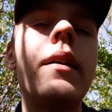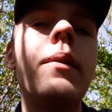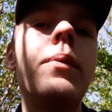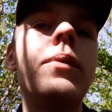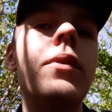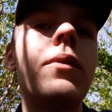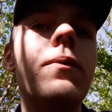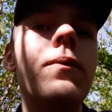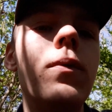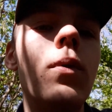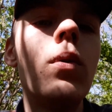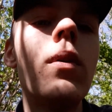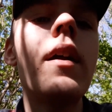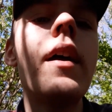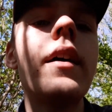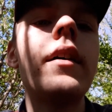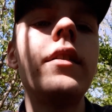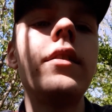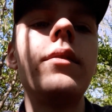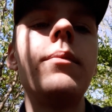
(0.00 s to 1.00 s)
it was a
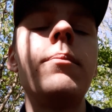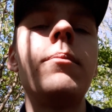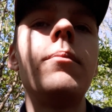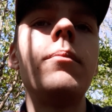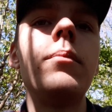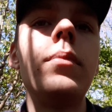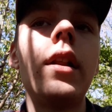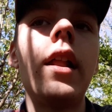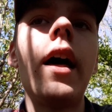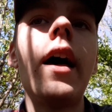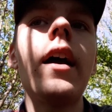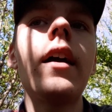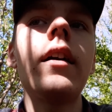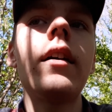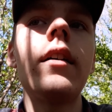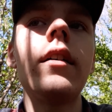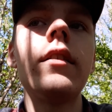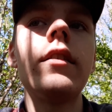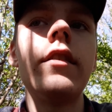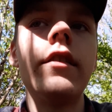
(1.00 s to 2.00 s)
4X
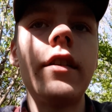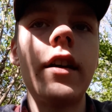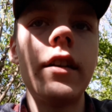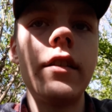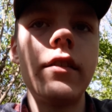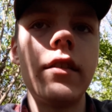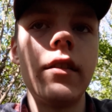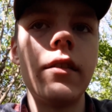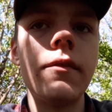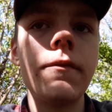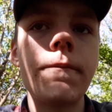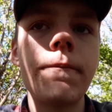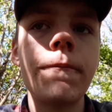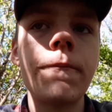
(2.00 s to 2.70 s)
black Stetson